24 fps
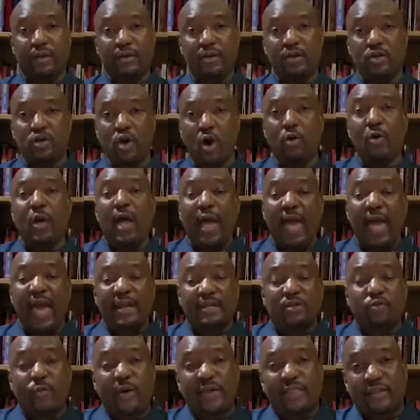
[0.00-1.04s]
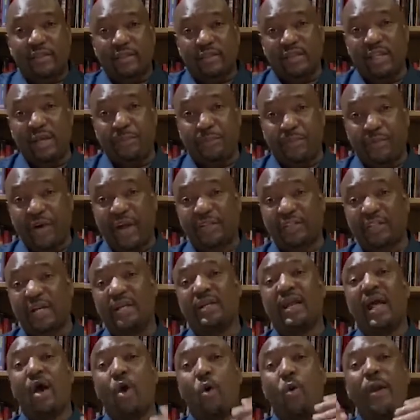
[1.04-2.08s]
And with
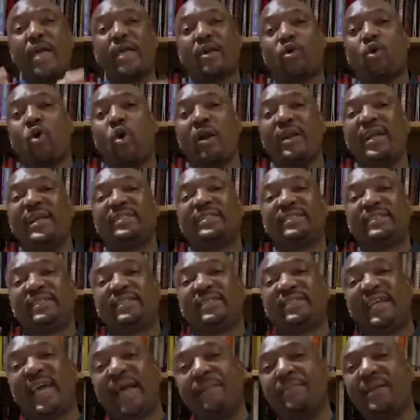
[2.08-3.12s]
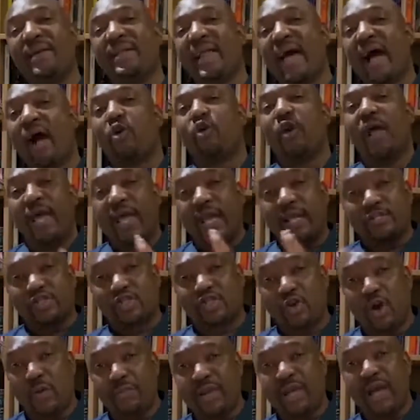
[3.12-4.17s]
depression, we call it terminal
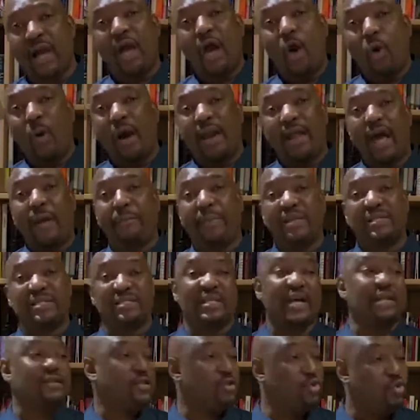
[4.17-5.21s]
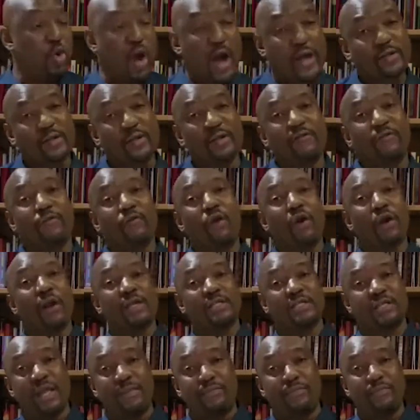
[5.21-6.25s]
insomnia. What happens is that you actually fall
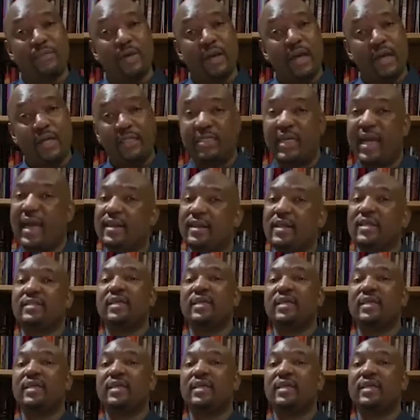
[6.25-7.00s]
asleep. Then